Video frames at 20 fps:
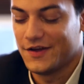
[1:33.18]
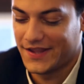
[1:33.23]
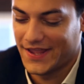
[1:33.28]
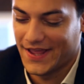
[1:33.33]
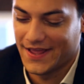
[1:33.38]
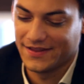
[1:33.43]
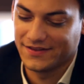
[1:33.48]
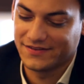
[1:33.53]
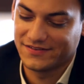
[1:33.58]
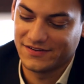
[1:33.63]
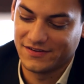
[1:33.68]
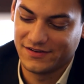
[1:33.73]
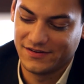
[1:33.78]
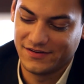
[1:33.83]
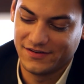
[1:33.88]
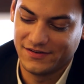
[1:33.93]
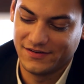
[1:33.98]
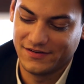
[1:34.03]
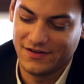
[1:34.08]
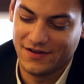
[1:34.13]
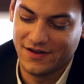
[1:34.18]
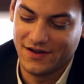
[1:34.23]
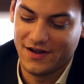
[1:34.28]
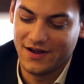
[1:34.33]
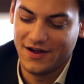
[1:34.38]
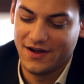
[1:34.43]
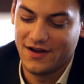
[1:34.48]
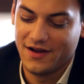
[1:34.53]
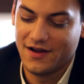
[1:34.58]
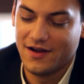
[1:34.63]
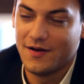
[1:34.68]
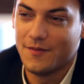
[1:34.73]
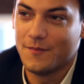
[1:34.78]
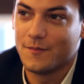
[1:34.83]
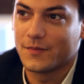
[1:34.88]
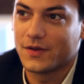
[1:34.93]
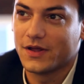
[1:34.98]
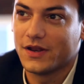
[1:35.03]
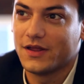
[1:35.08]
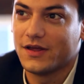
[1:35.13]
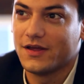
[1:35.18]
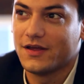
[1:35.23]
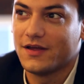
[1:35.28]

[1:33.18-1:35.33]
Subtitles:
them as if they're sat at the desk next to them.